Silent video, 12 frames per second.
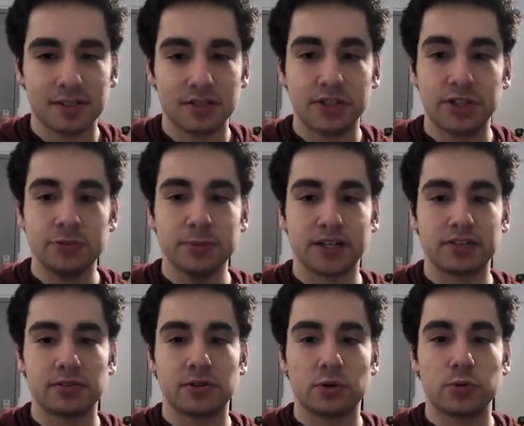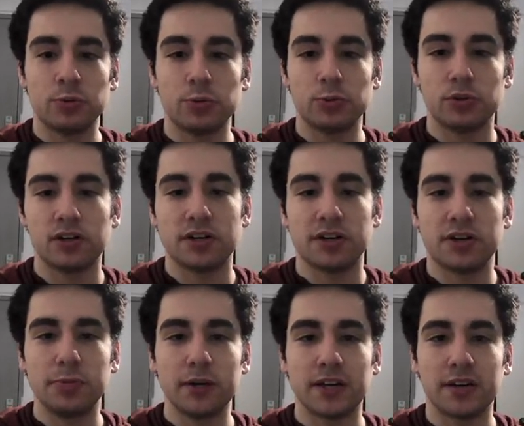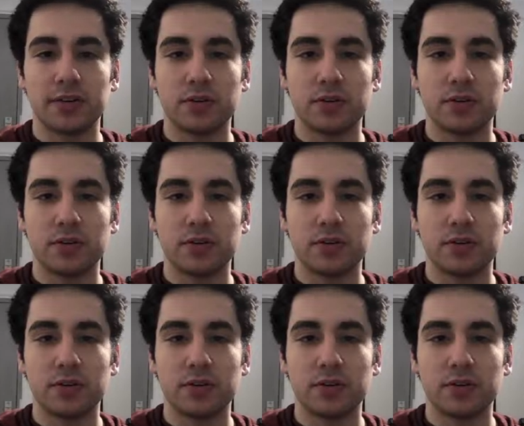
Cumin. Ooh, cumin.